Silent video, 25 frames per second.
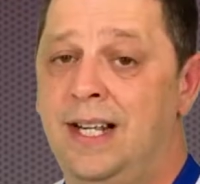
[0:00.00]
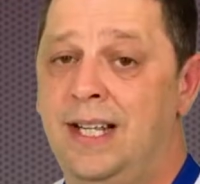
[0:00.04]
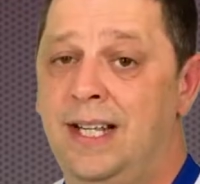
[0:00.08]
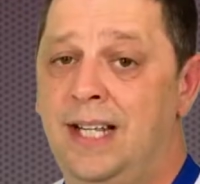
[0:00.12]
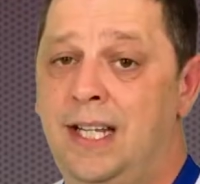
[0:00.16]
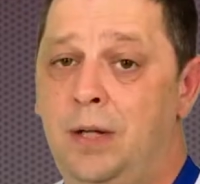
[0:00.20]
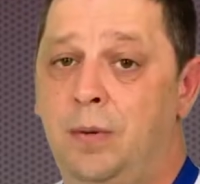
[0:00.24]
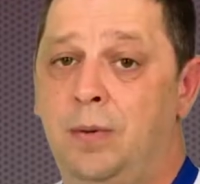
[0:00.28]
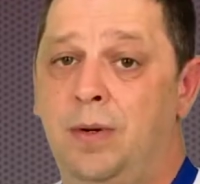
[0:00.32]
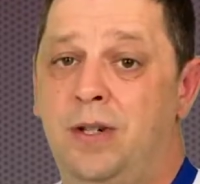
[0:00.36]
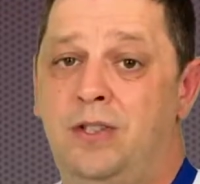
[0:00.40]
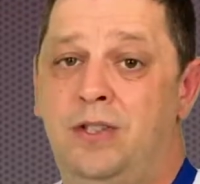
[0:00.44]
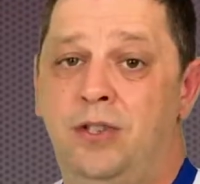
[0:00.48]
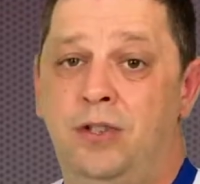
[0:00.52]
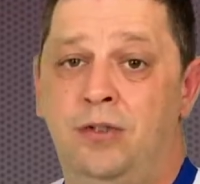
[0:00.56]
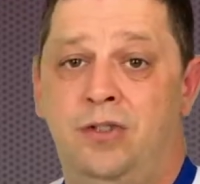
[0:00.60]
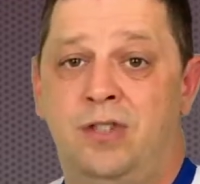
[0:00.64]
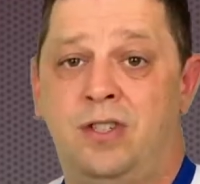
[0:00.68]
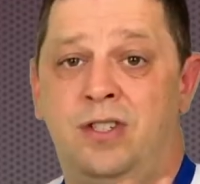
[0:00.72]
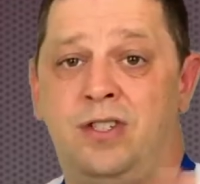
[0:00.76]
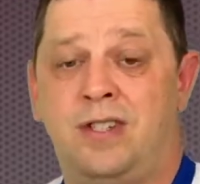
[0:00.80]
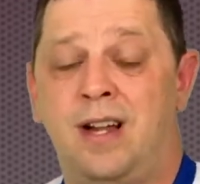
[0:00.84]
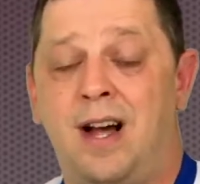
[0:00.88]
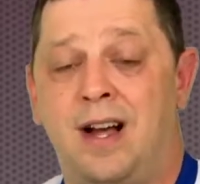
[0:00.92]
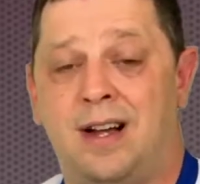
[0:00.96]
He wants you
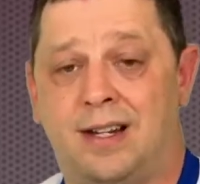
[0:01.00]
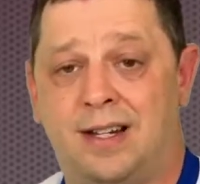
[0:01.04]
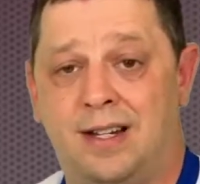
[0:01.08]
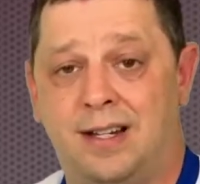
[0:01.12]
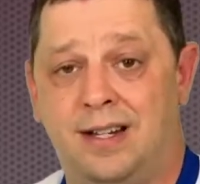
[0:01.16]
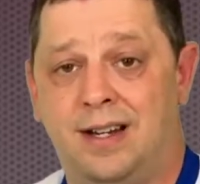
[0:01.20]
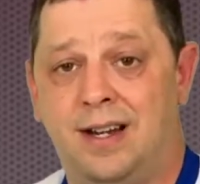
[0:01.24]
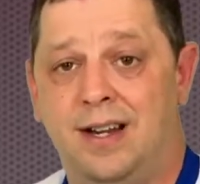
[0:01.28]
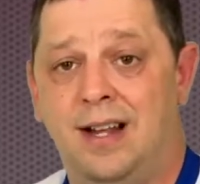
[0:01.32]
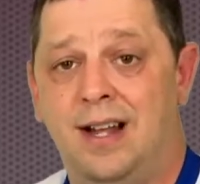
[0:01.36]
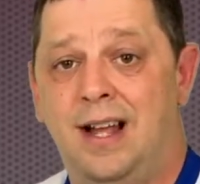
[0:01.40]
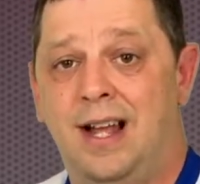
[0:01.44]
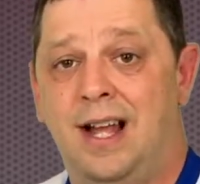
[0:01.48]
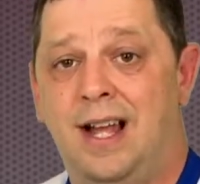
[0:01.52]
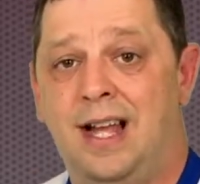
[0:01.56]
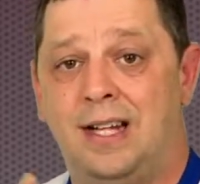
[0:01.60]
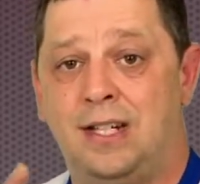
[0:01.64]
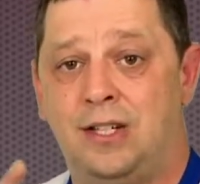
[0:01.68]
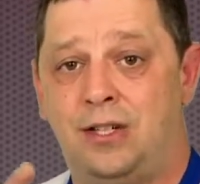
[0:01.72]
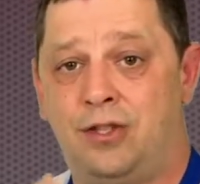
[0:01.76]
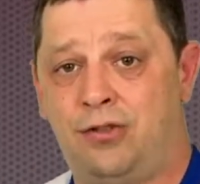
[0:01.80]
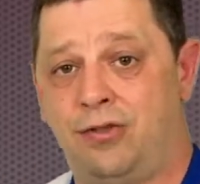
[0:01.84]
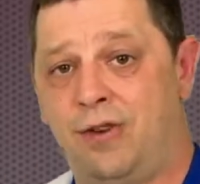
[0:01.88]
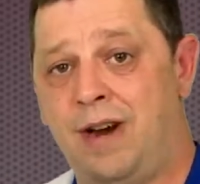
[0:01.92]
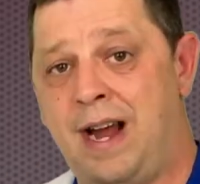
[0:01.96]
stuck
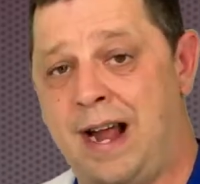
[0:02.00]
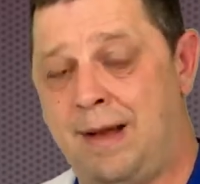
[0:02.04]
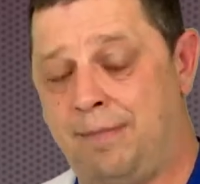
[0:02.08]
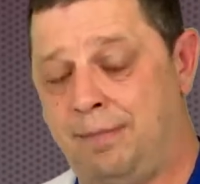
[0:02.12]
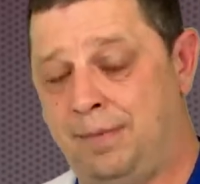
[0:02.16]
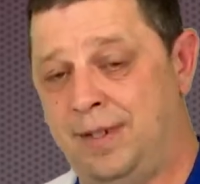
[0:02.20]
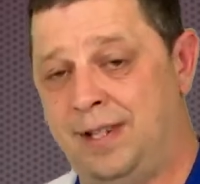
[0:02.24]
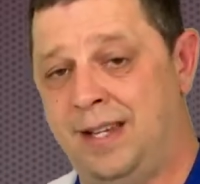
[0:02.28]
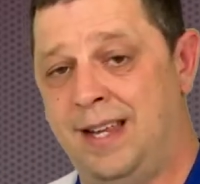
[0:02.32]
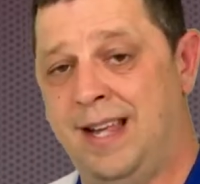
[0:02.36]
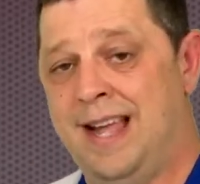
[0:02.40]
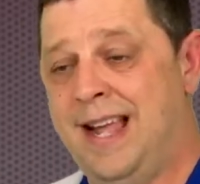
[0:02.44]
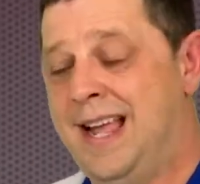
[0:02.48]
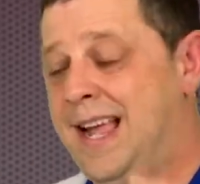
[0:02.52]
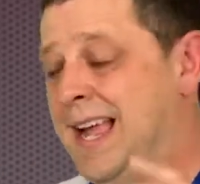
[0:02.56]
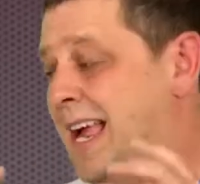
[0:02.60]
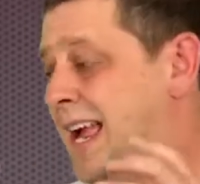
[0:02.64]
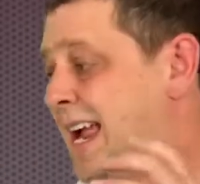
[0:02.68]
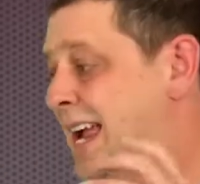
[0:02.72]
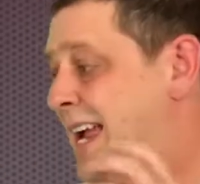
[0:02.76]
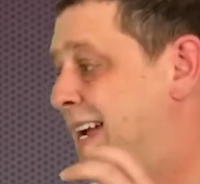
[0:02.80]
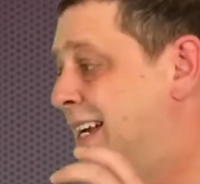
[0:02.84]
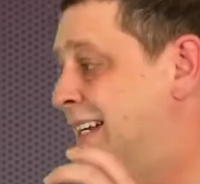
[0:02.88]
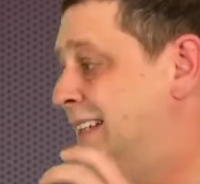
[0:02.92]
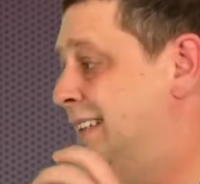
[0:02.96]
and trapped
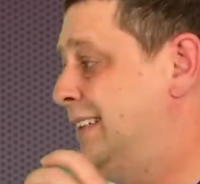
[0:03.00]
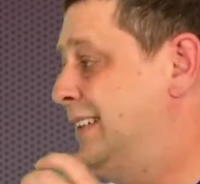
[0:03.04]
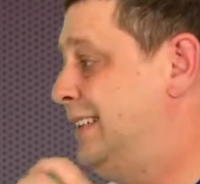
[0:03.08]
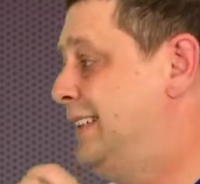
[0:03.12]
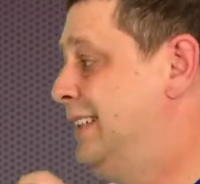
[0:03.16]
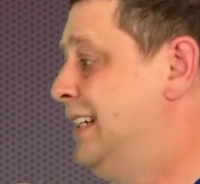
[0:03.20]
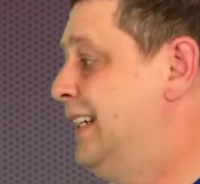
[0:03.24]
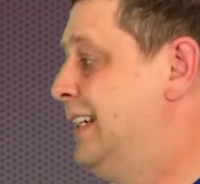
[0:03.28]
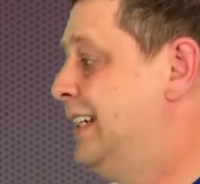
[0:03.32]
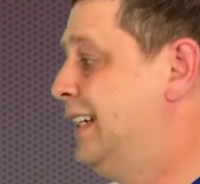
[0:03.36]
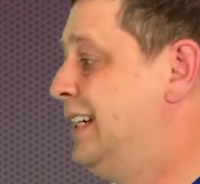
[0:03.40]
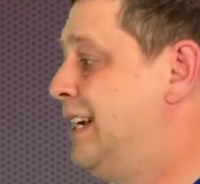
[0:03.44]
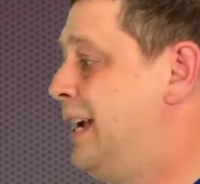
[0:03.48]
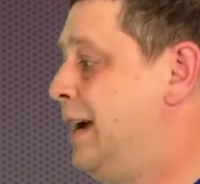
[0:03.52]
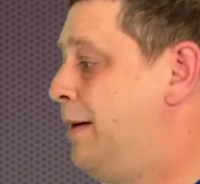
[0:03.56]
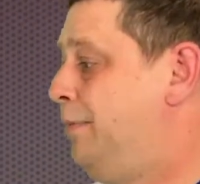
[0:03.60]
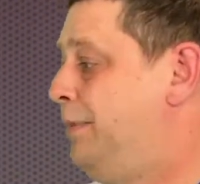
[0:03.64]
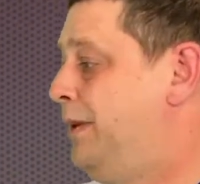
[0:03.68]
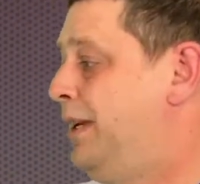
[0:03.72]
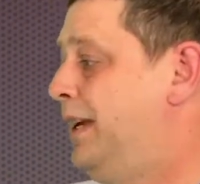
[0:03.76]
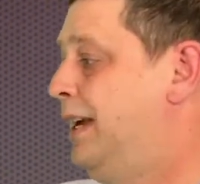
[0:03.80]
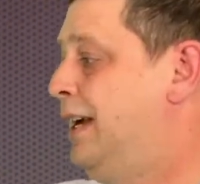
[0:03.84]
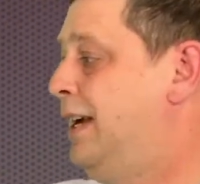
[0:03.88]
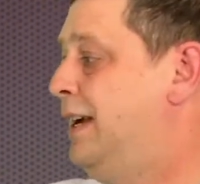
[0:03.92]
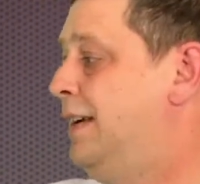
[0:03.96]
and
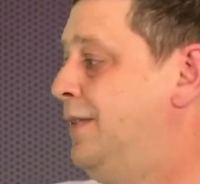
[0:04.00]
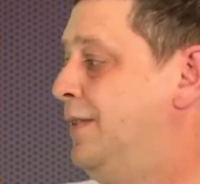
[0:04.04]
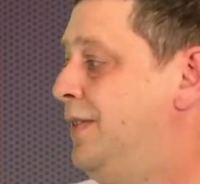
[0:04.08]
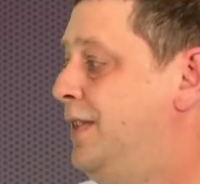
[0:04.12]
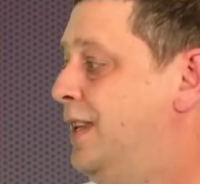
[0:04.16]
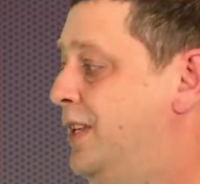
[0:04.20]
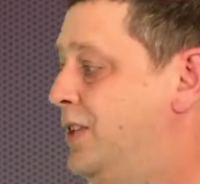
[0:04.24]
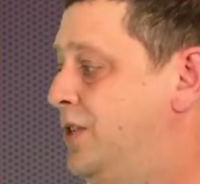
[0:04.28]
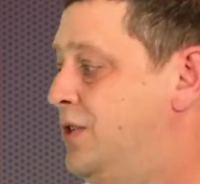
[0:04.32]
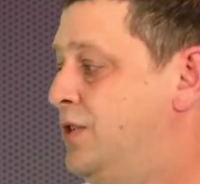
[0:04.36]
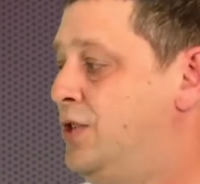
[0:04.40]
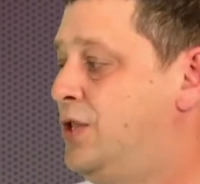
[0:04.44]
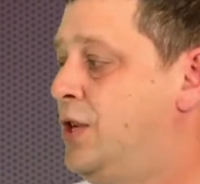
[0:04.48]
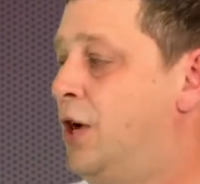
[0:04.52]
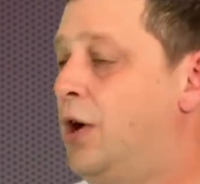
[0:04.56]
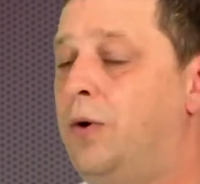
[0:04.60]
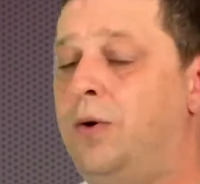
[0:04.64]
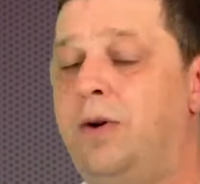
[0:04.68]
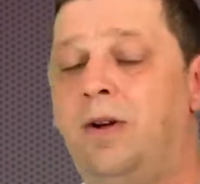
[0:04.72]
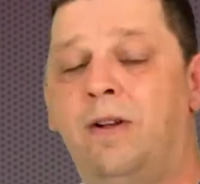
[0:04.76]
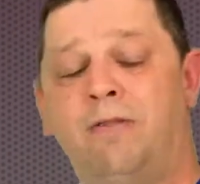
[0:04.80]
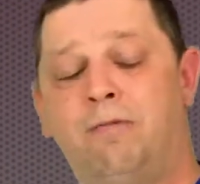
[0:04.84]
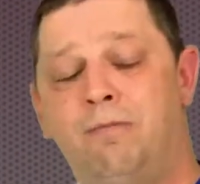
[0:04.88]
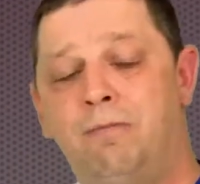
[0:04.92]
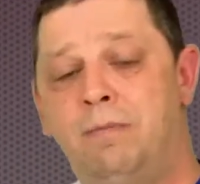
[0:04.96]
kept in this
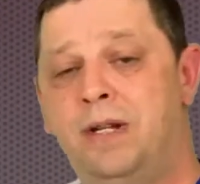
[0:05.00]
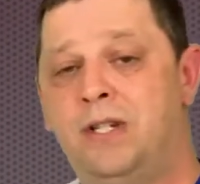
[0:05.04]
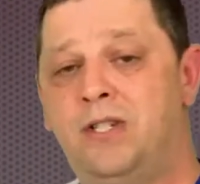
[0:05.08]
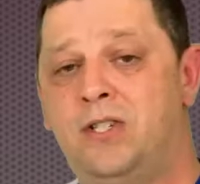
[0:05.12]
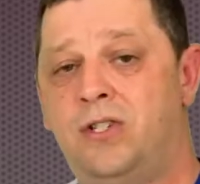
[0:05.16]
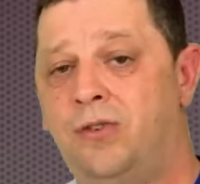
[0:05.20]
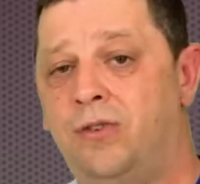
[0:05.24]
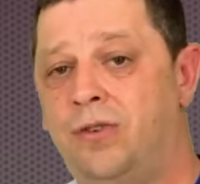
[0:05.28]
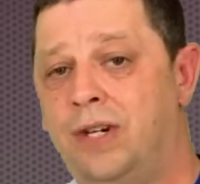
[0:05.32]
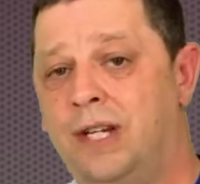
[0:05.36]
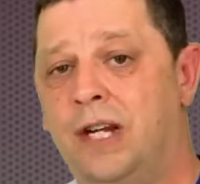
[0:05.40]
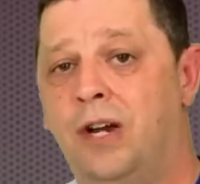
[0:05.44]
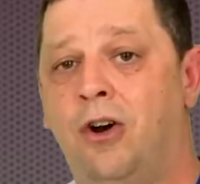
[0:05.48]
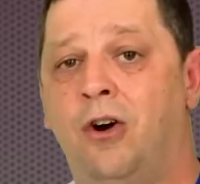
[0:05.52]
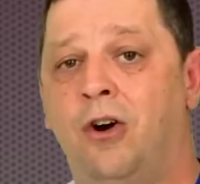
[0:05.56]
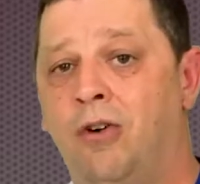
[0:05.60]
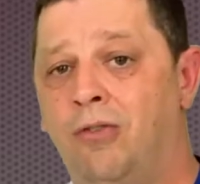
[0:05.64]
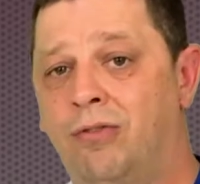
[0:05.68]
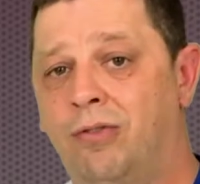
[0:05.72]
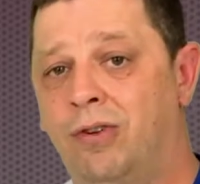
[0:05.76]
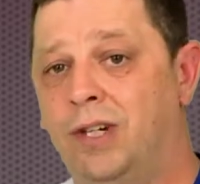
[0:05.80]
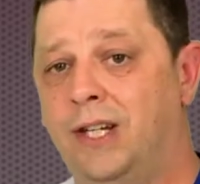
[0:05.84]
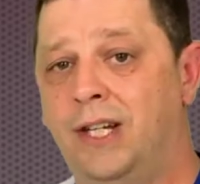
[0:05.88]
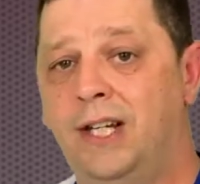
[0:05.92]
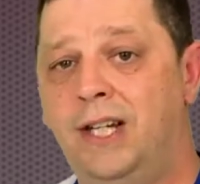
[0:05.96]
zone of misery
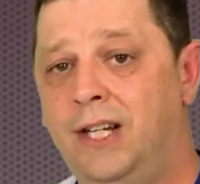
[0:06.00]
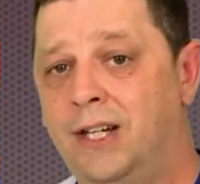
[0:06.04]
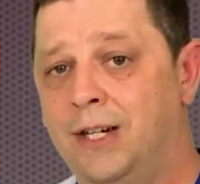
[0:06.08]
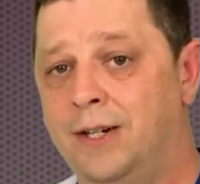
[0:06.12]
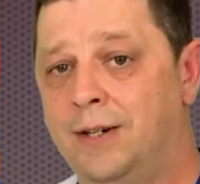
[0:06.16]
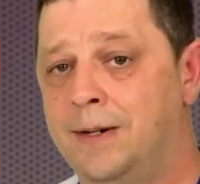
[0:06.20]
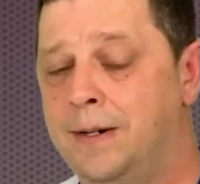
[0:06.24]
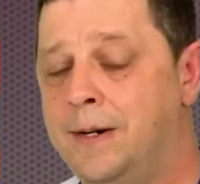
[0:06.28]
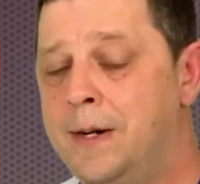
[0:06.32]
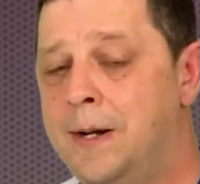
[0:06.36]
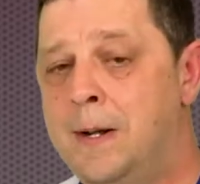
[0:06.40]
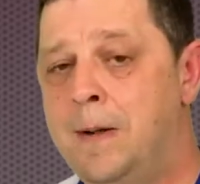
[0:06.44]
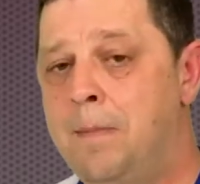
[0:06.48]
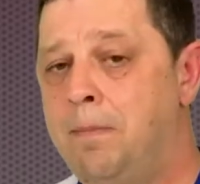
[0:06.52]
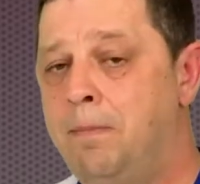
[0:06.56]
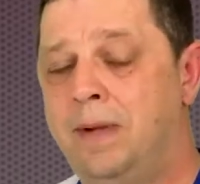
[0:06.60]
over here,